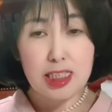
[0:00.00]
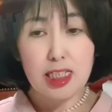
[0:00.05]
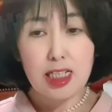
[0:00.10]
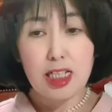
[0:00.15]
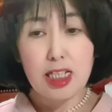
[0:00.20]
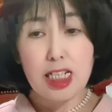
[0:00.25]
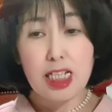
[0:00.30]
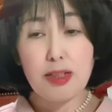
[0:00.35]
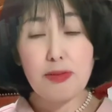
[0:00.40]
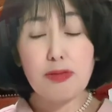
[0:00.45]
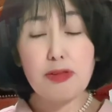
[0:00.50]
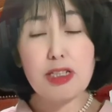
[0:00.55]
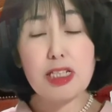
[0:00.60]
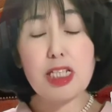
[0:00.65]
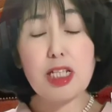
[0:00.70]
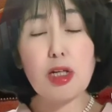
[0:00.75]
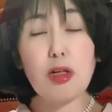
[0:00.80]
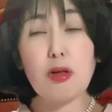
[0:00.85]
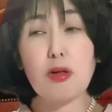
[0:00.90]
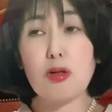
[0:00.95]
even
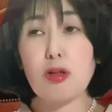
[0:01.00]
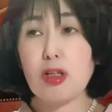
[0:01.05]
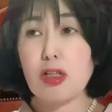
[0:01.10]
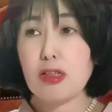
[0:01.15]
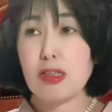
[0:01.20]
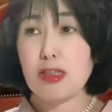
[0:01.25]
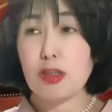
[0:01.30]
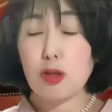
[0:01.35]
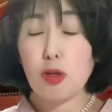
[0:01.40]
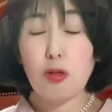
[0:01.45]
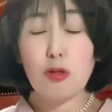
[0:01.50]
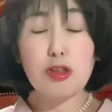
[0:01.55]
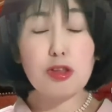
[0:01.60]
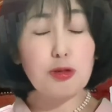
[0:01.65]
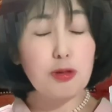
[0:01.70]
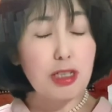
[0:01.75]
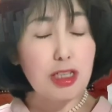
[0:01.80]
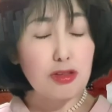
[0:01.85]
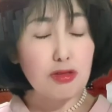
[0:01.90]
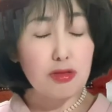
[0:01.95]
though those
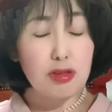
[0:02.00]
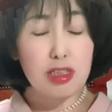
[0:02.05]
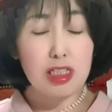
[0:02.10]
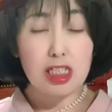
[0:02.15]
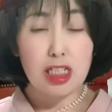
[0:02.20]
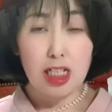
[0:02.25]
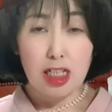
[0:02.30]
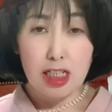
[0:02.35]
countries are